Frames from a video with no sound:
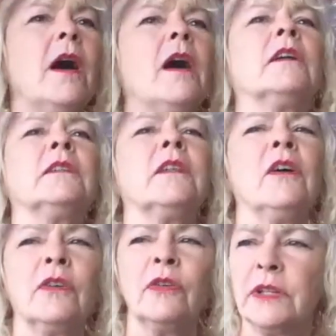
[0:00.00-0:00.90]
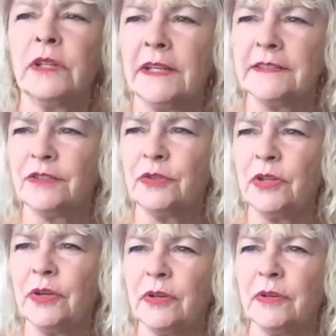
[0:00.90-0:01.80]
I'll go clean his
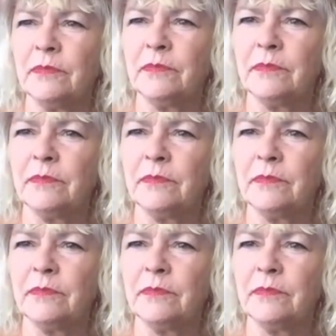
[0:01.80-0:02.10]
studio and